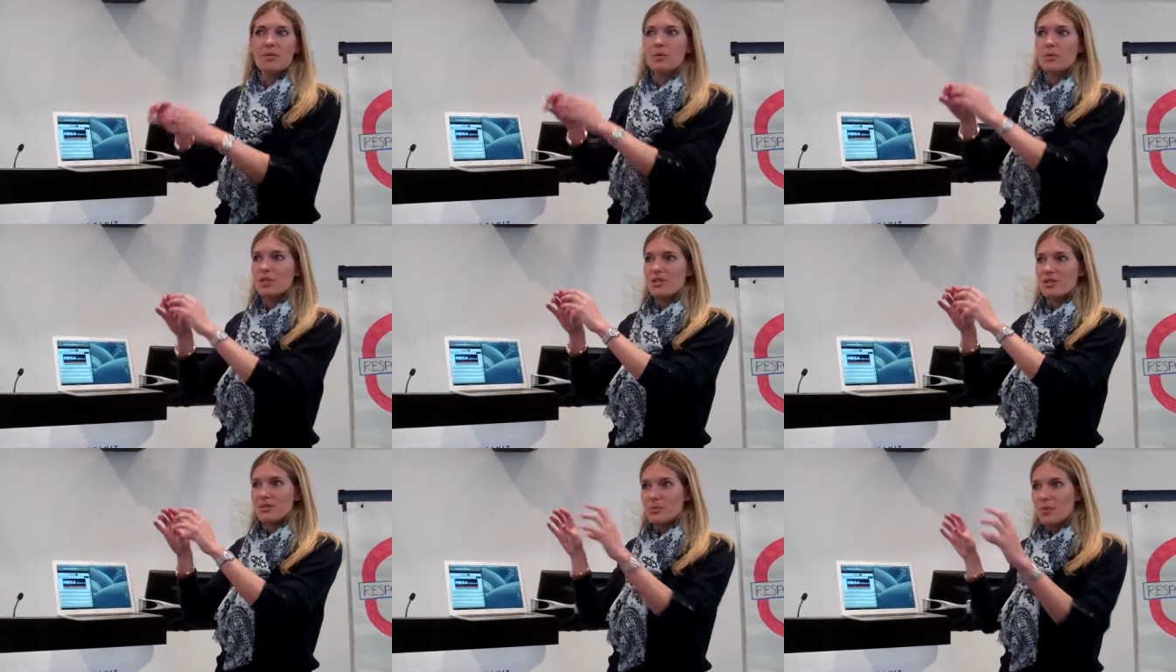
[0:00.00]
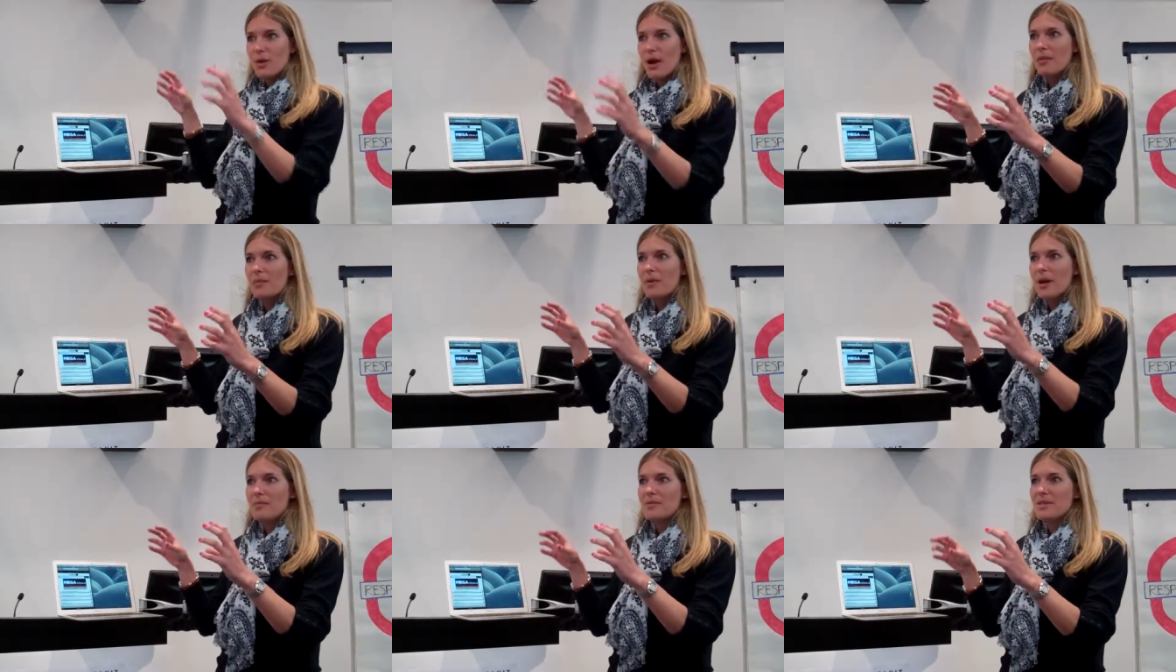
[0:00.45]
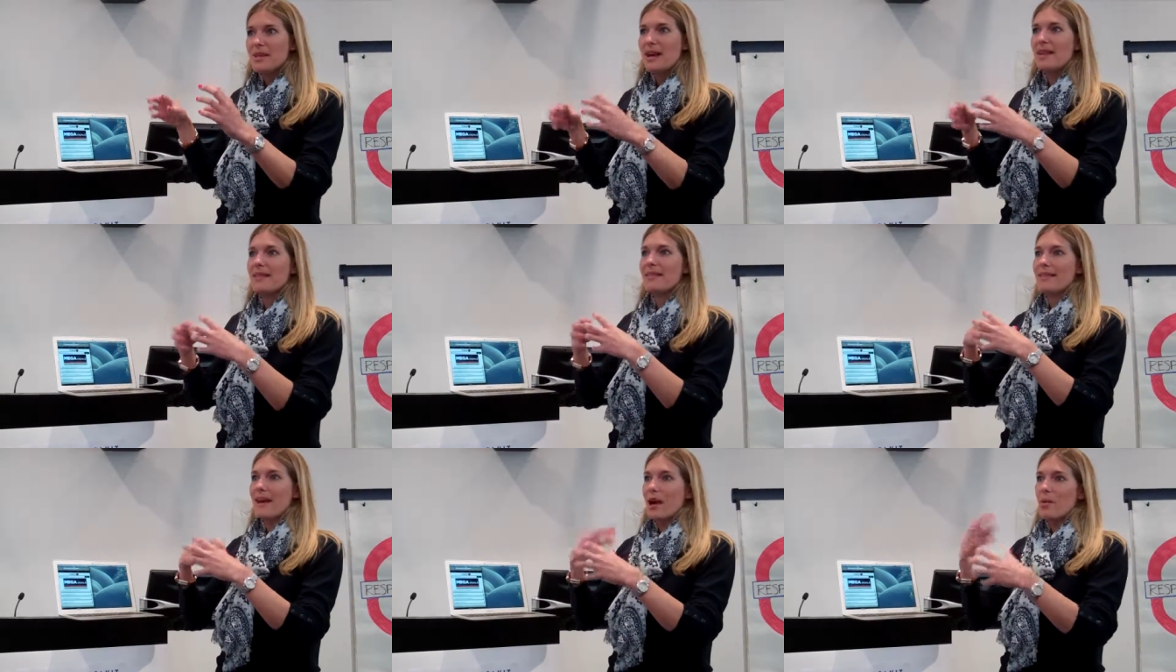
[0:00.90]
which is one
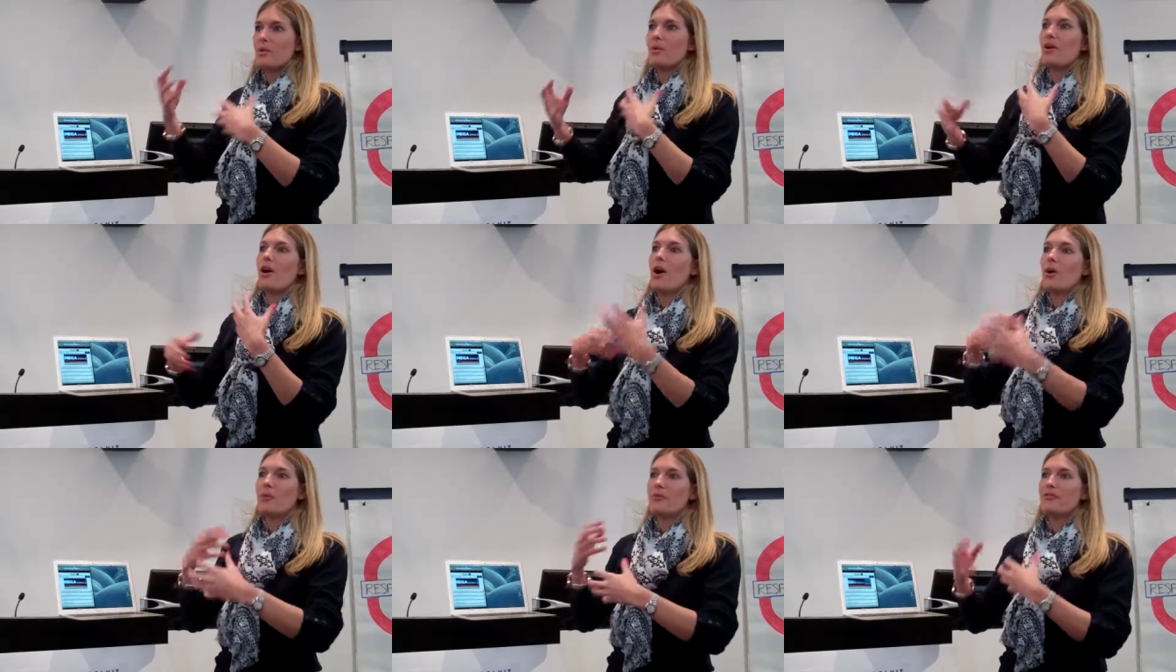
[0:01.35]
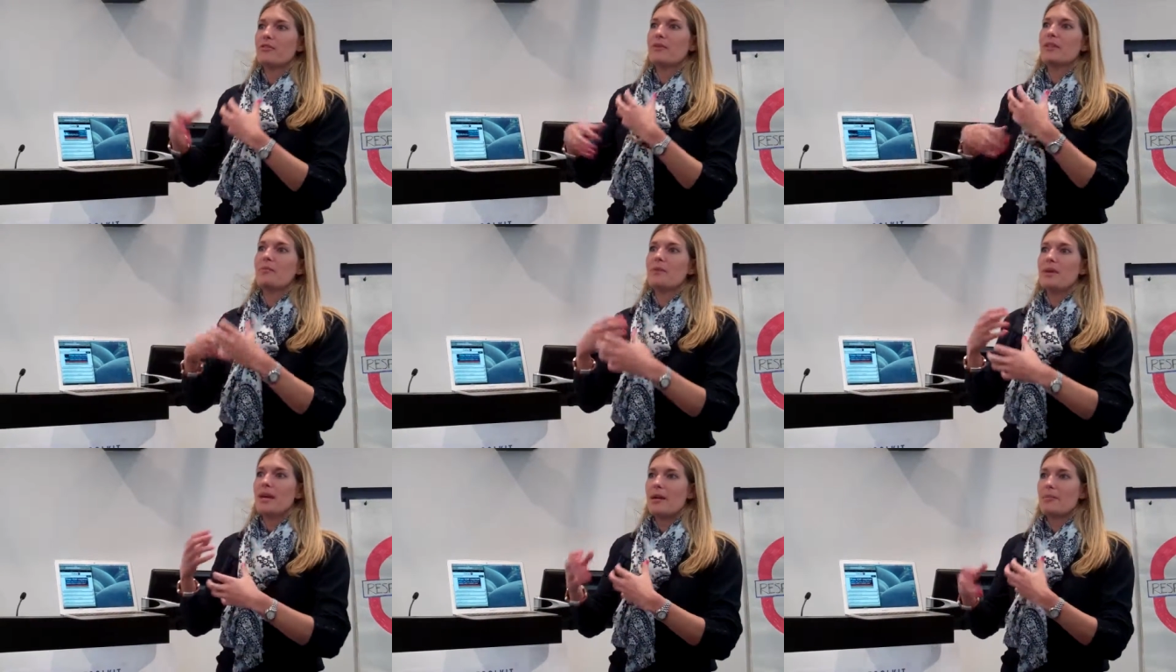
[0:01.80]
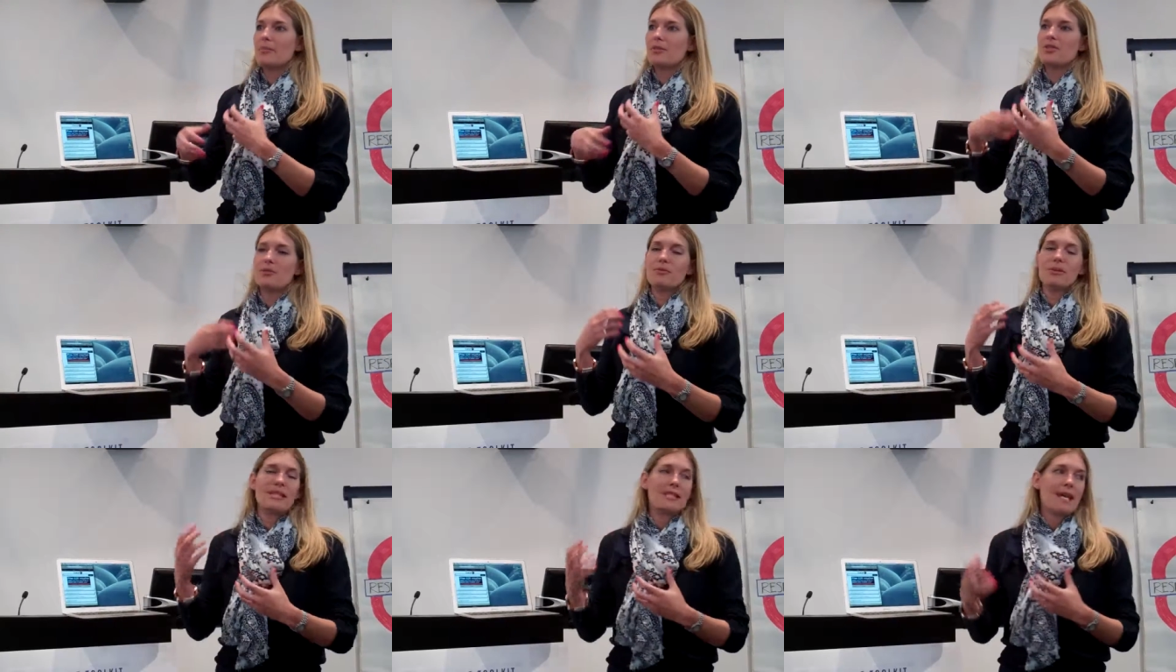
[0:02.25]
website that will hopefully be able
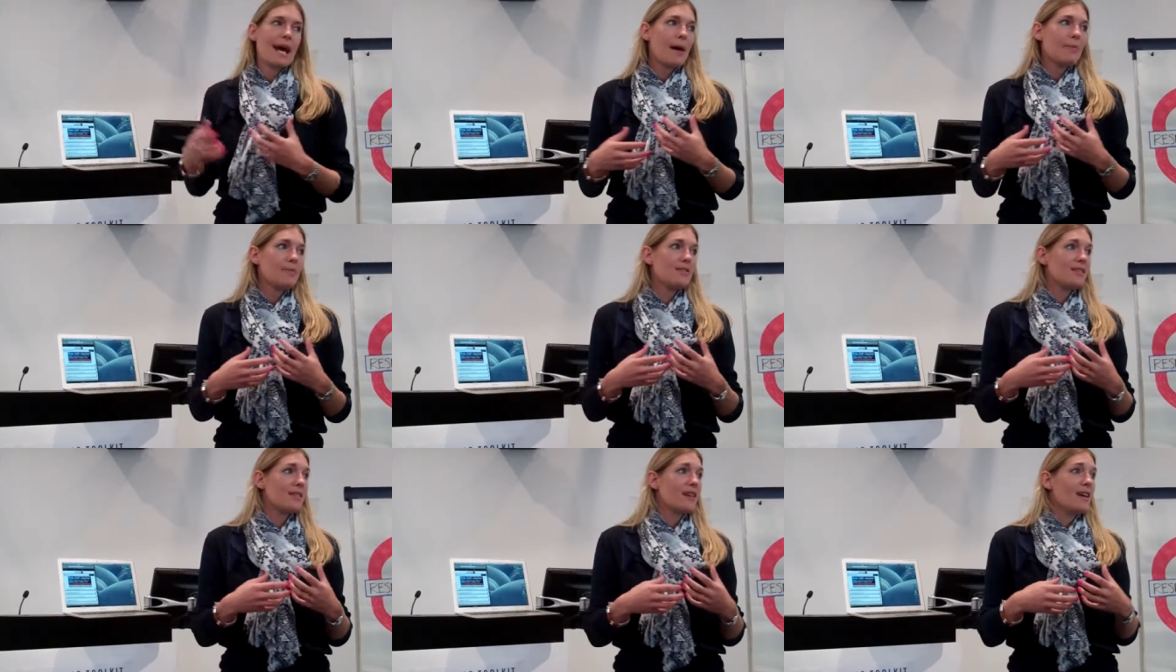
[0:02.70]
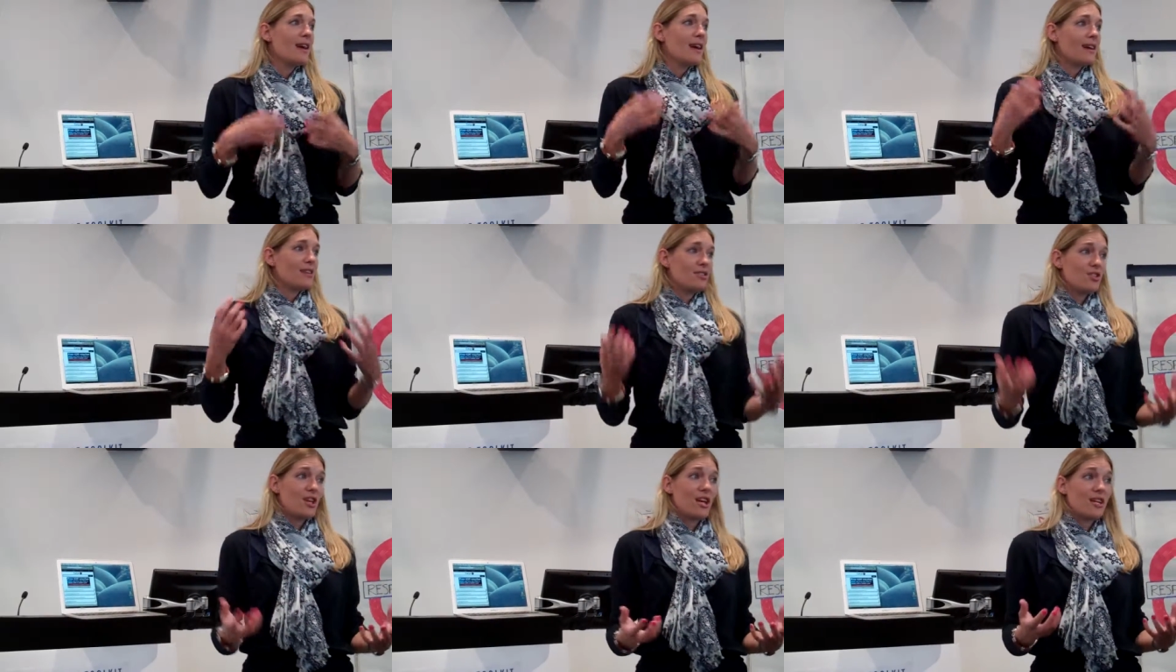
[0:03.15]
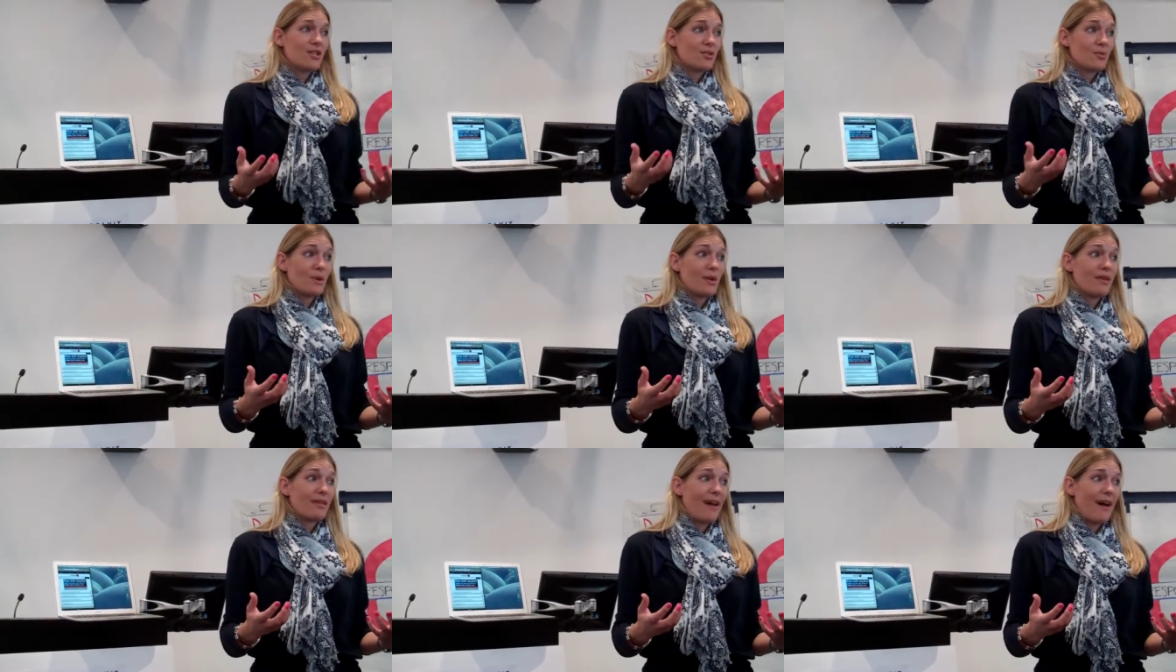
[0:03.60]
to adapt and change
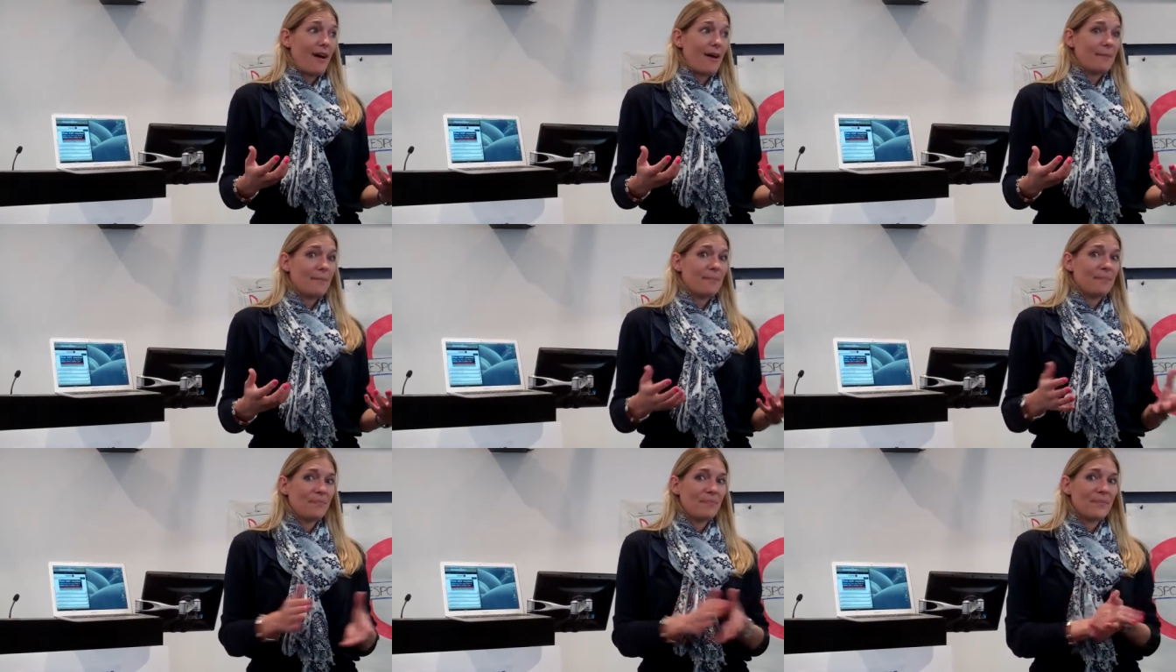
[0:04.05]
with time.